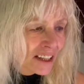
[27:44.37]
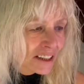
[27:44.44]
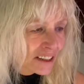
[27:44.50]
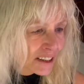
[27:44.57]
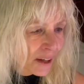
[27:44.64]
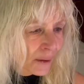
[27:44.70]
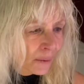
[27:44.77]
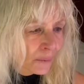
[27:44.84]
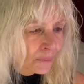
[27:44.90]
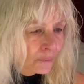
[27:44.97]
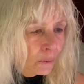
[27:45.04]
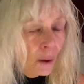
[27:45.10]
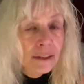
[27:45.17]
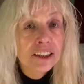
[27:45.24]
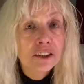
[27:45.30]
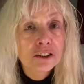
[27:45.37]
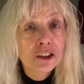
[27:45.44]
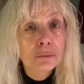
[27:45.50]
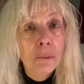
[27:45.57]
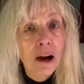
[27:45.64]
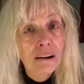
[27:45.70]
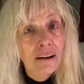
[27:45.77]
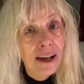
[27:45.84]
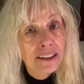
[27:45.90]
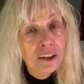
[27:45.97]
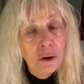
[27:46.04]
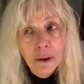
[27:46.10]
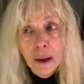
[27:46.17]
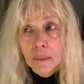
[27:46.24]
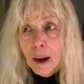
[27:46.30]
So until tomorrow, I
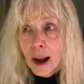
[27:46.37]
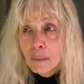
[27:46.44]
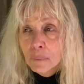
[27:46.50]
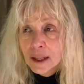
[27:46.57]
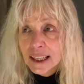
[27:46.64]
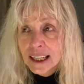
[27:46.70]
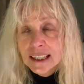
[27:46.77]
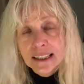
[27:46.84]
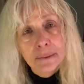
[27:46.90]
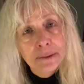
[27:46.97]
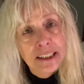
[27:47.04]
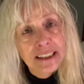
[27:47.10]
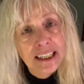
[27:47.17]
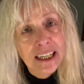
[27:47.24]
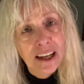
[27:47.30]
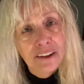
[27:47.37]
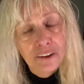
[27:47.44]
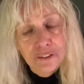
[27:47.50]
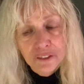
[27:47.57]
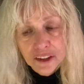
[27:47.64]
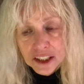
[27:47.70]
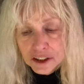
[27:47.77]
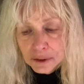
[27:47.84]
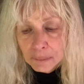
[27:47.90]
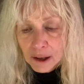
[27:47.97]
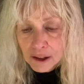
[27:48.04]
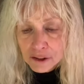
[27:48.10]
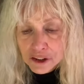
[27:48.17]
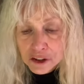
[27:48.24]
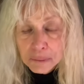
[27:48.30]
know I'll, I want to get something together for you
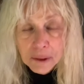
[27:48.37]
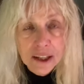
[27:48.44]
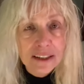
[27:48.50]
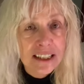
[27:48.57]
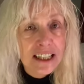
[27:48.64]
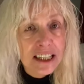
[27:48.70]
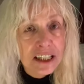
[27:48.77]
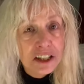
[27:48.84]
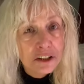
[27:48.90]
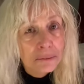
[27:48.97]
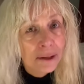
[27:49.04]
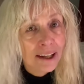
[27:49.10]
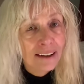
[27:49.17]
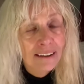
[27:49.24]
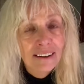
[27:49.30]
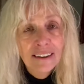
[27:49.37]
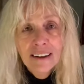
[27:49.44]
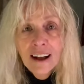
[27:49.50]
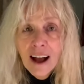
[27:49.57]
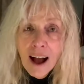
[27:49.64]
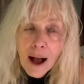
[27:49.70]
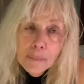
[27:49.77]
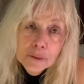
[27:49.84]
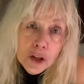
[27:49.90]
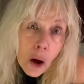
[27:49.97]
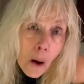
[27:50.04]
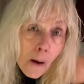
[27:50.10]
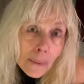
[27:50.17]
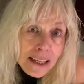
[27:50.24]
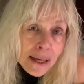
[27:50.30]
tomorrow too. Because listen to me, I'm
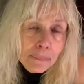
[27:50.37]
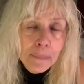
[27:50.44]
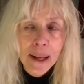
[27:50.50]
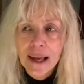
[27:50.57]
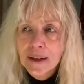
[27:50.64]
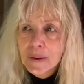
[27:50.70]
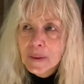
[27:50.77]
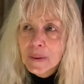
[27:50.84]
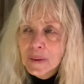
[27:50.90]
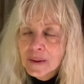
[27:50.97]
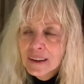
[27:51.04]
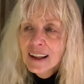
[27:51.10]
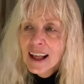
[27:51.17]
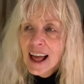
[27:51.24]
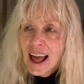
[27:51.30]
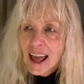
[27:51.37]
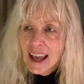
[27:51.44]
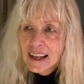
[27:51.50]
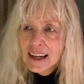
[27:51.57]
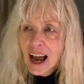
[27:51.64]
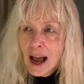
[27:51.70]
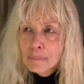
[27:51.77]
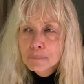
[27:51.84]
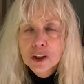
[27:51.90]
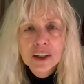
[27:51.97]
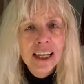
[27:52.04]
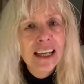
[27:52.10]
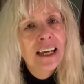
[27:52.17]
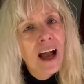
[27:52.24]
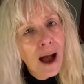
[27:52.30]
talking better and I'm
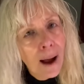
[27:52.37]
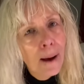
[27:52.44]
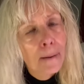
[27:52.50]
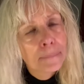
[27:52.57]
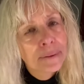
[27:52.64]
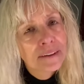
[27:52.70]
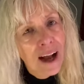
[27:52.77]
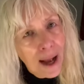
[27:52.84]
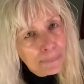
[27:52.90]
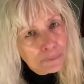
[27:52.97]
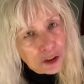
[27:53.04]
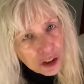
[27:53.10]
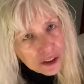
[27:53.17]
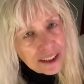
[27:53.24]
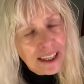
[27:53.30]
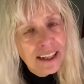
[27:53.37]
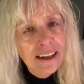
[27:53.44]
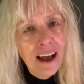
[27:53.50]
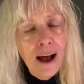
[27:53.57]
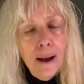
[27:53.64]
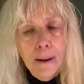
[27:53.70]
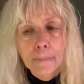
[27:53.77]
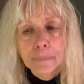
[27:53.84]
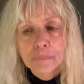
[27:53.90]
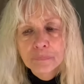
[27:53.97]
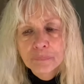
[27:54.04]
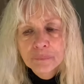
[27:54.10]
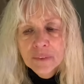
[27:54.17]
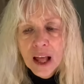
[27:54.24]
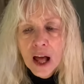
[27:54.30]
looking up. I'm looking up.
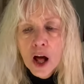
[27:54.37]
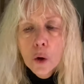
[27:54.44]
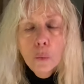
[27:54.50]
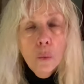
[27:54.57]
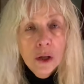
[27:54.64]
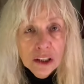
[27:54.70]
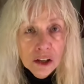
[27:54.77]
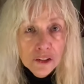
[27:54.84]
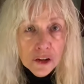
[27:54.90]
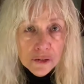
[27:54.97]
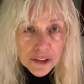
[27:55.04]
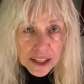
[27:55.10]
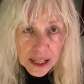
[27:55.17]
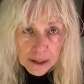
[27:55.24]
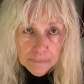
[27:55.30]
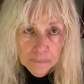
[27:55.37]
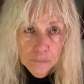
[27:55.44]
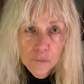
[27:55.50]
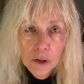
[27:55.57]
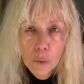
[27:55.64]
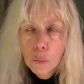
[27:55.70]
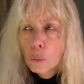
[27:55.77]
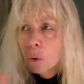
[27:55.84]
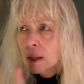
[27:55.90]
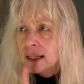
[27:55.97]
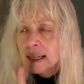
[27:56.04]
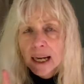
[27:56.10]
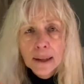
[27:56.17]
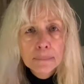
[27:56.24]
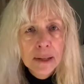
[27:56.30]
One other thing. What,
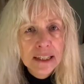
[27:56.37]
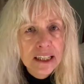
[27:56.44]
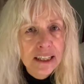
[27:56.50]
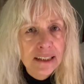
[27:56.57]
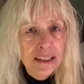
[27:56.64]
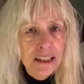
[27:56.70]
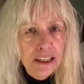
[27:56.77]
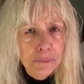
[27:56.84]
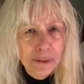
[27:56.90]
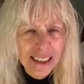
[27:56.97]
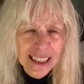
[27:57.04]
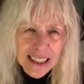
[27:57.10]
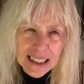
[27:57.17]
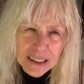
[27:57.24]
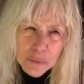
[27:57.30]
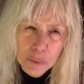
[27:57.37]
can I mention this, please?